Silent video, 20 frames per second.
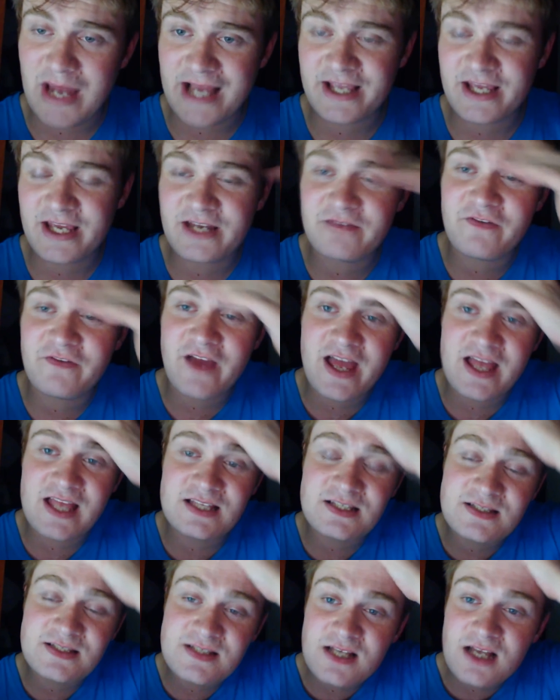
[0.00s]
blackhead
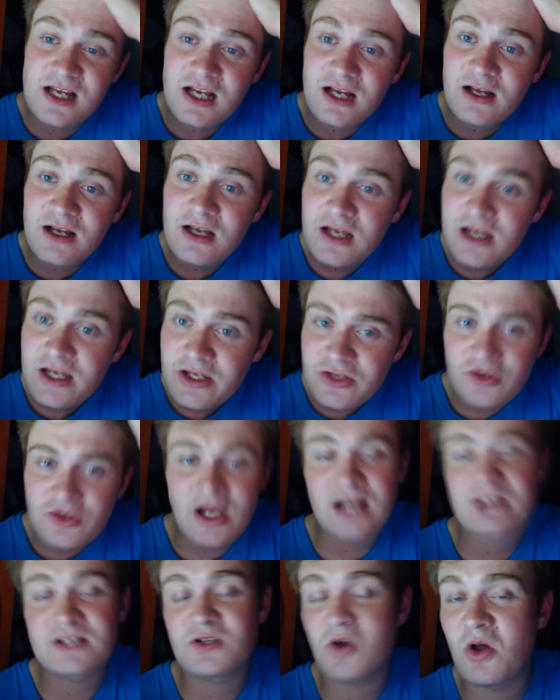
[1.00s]
fans,
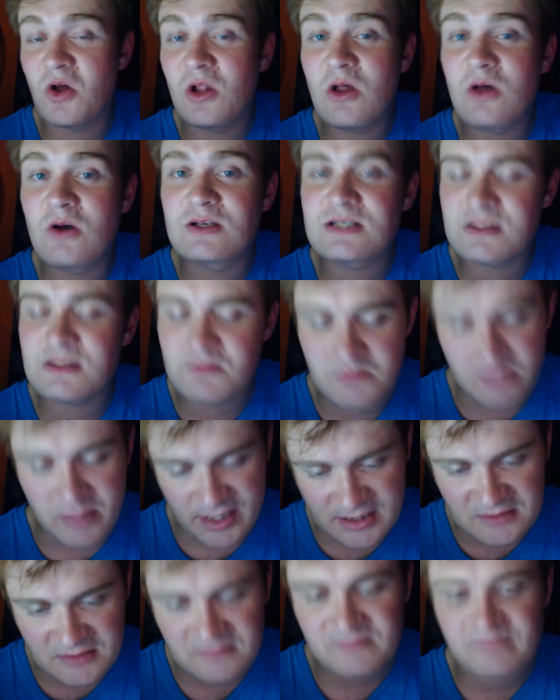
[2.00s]
you guys are all awesome,
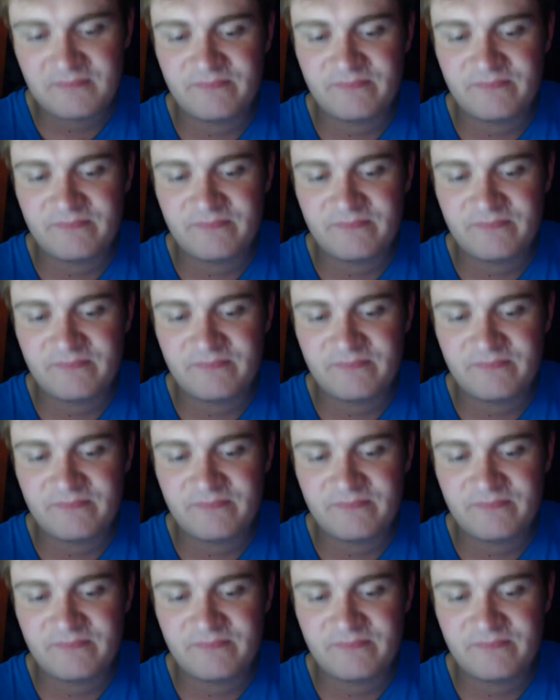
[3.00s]
but